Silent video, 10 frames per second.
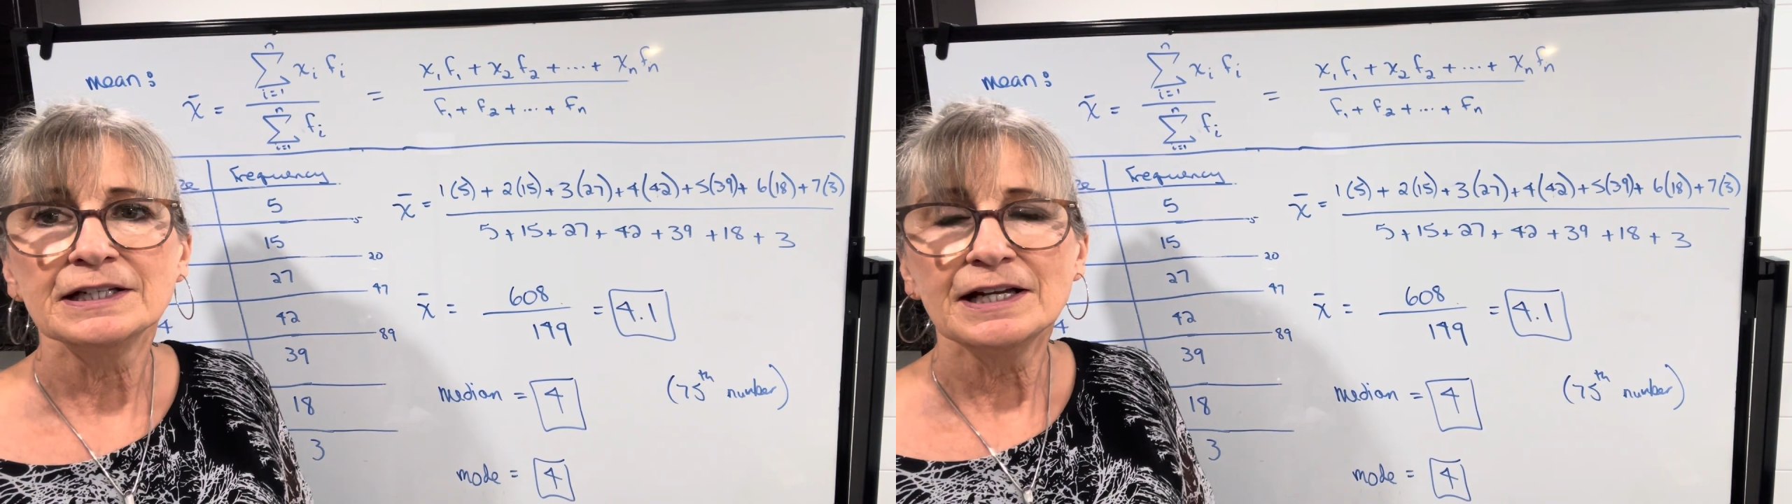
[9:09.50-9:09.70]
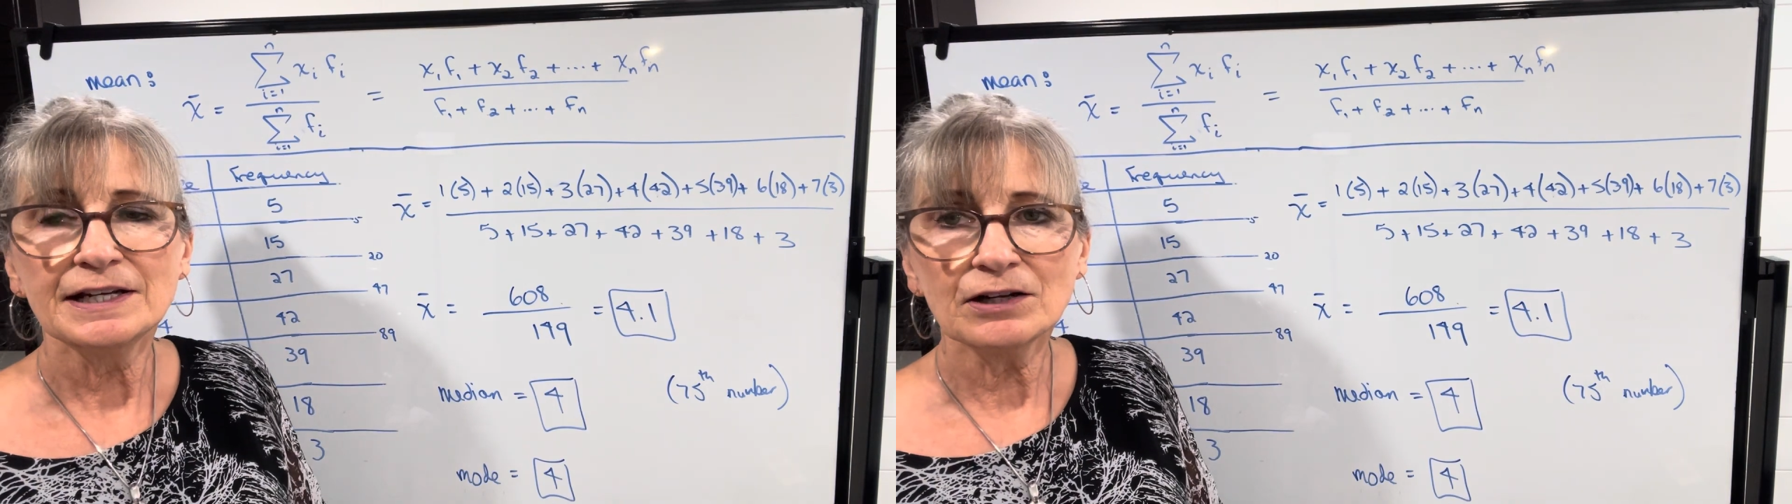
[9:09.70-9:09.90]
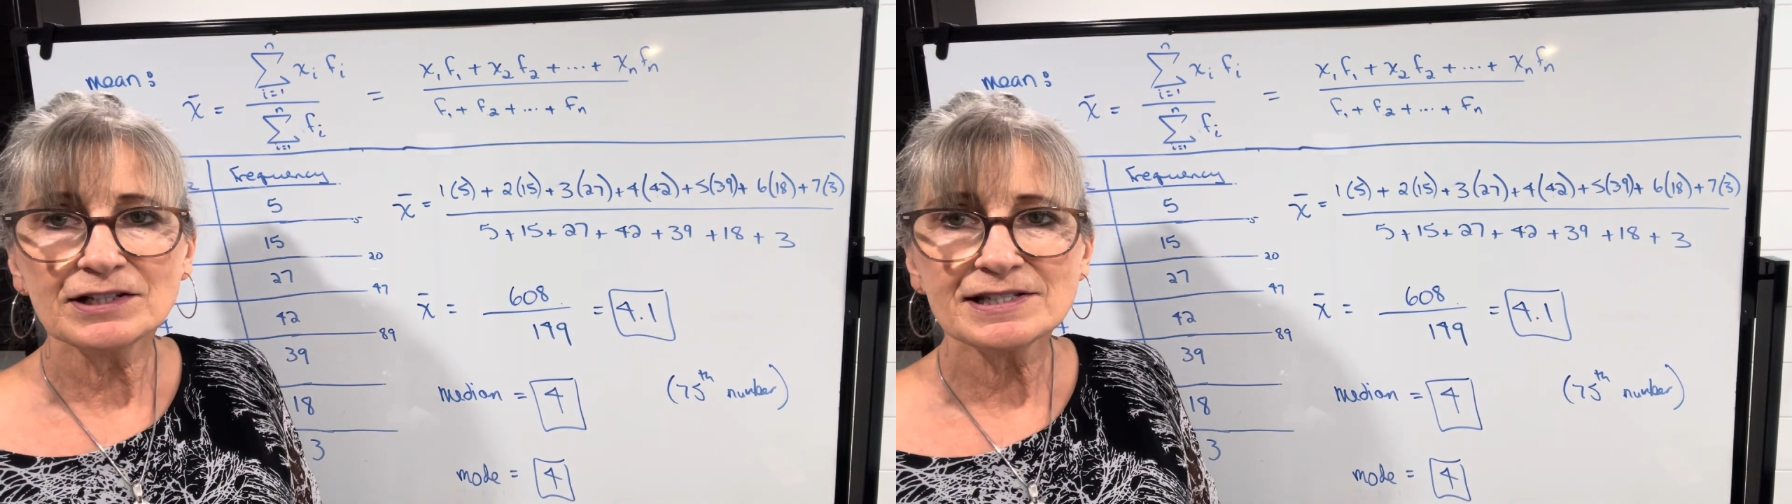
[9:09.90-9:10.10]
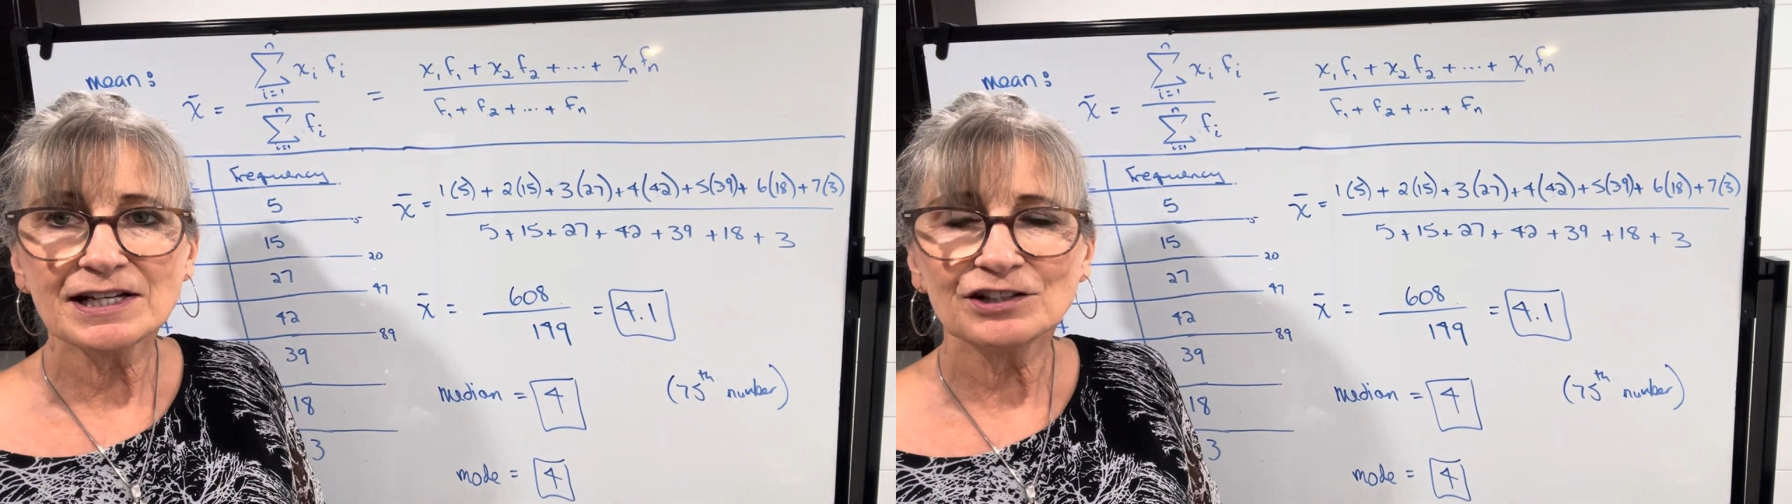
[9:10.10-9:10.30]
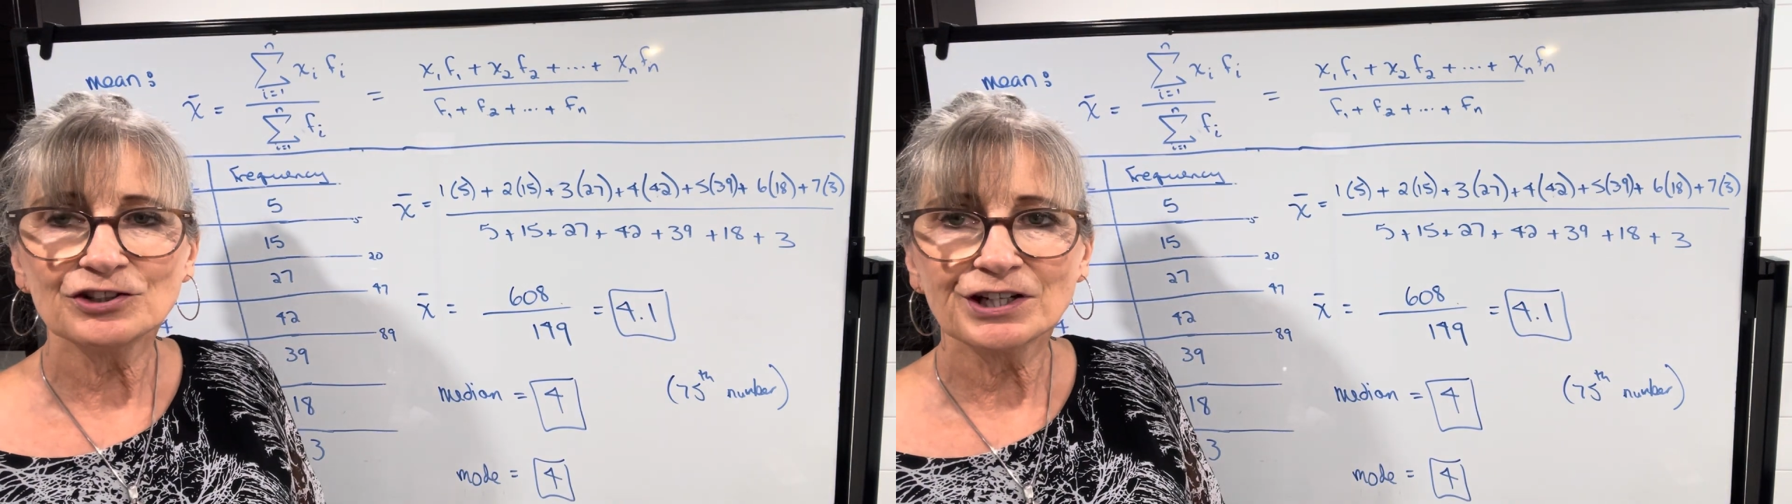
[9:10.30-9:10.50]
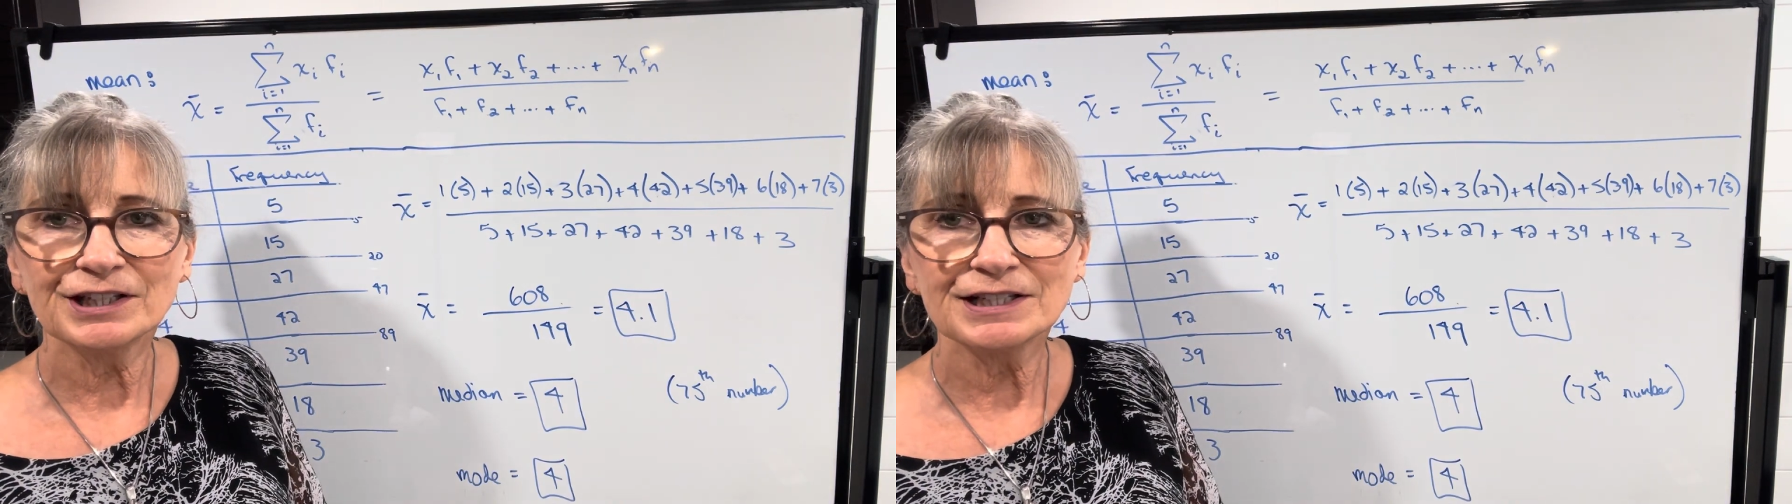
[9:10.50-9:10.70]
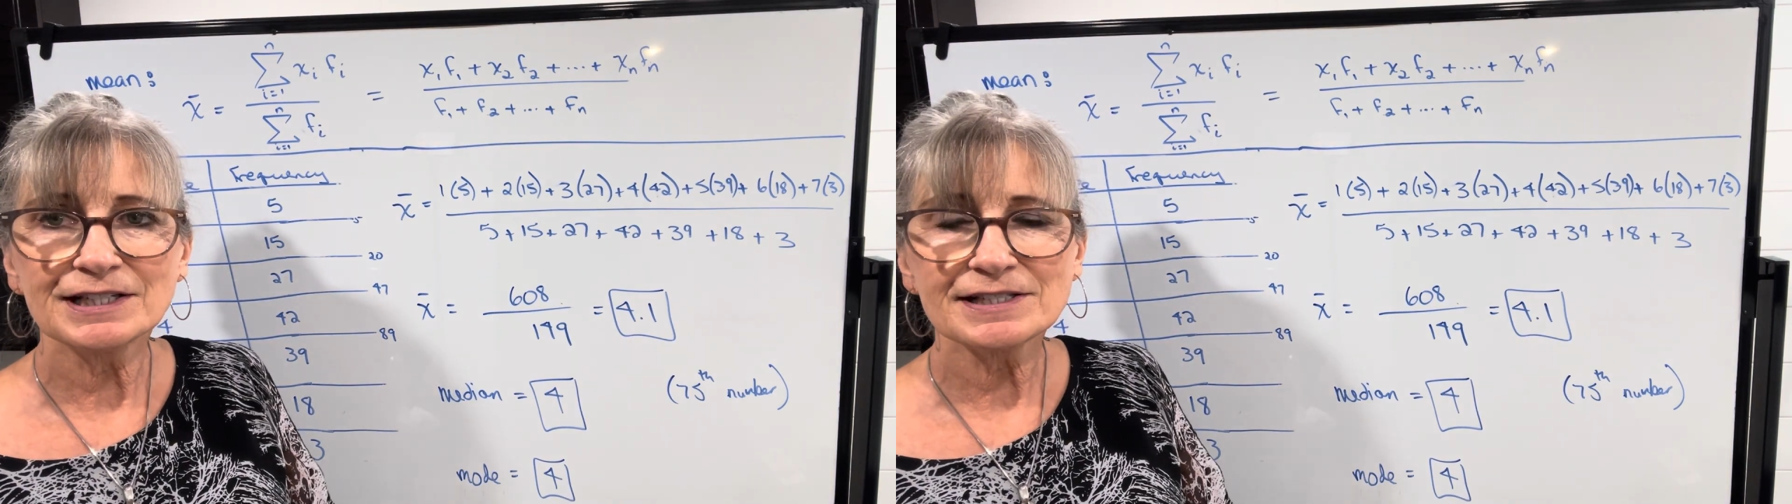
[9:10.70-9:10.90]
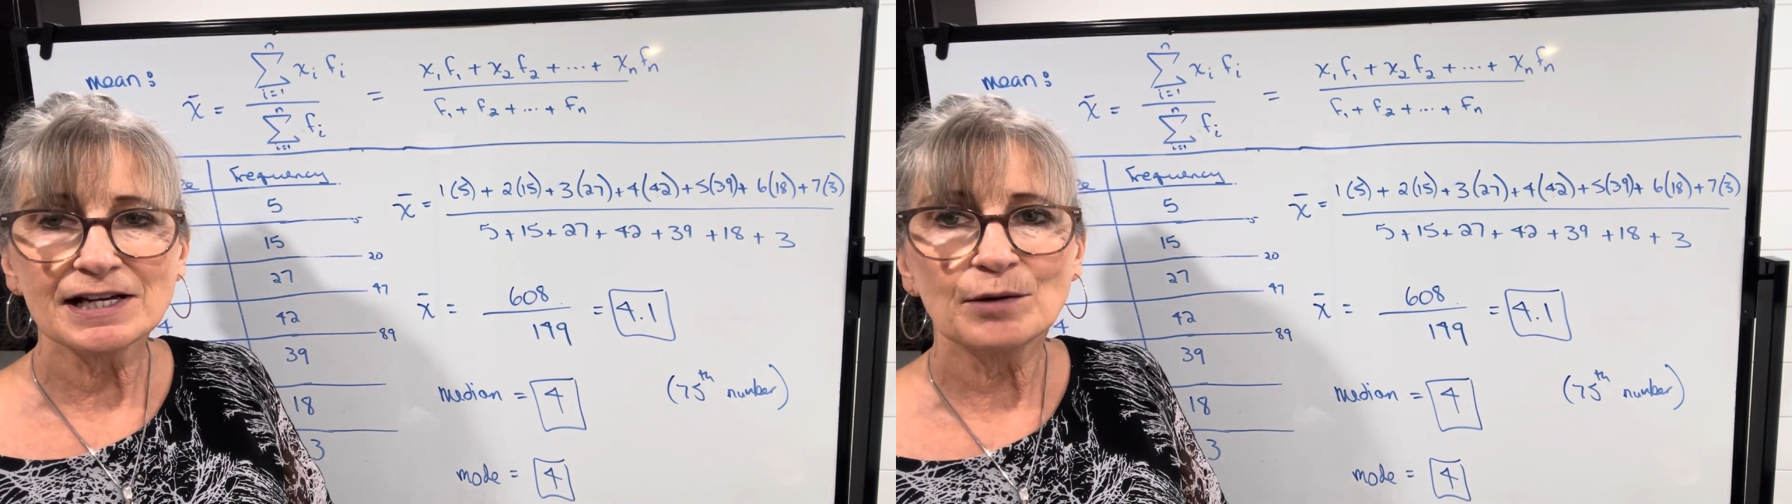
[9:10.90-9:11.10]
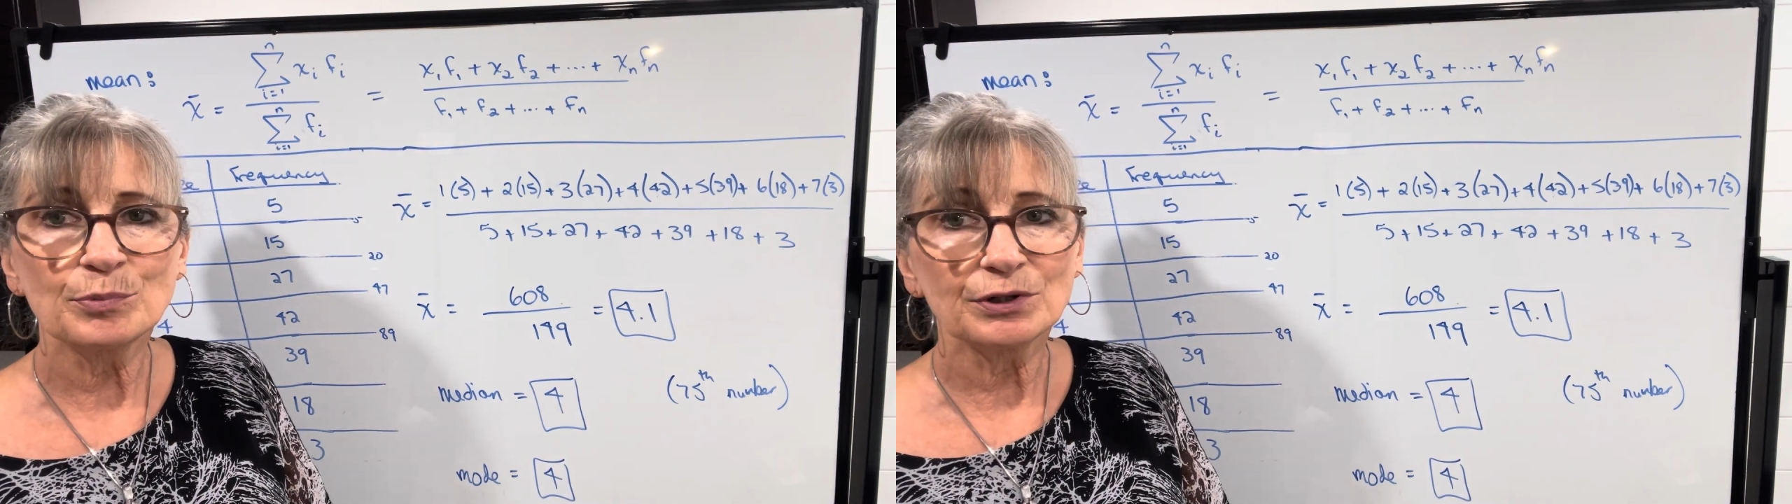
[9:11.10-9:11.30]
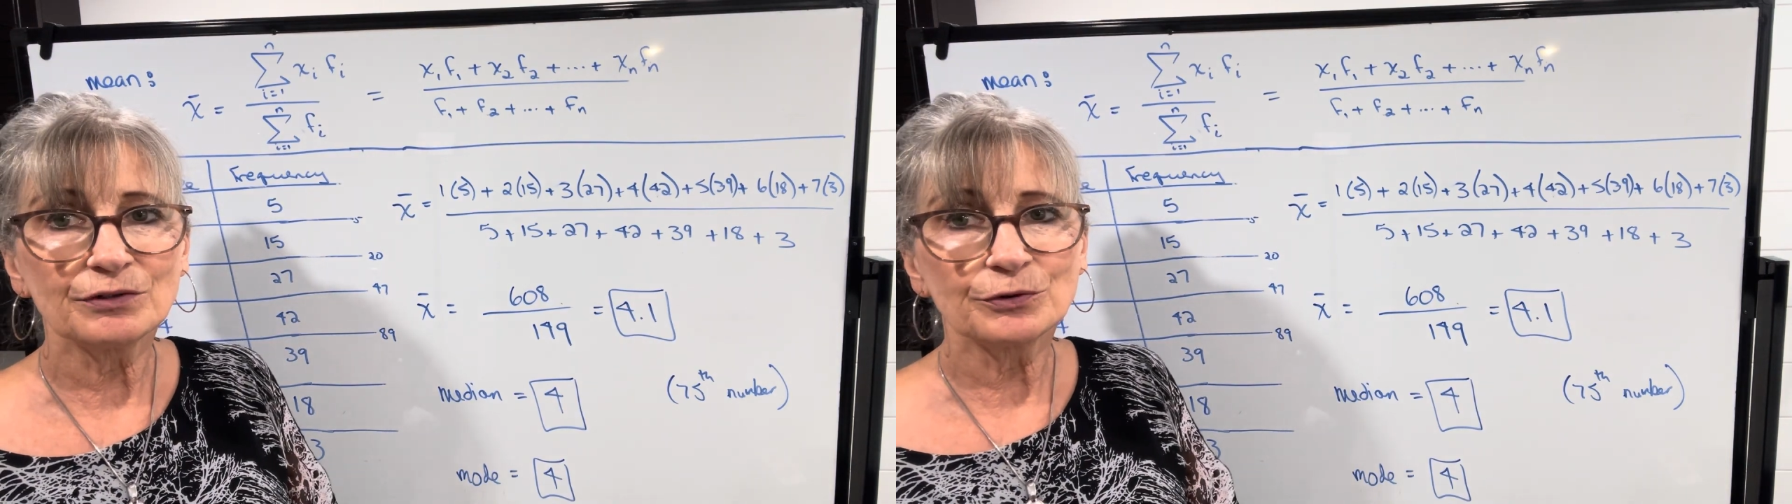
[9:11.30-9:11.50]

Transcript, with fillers: Now let's take a look at an example of a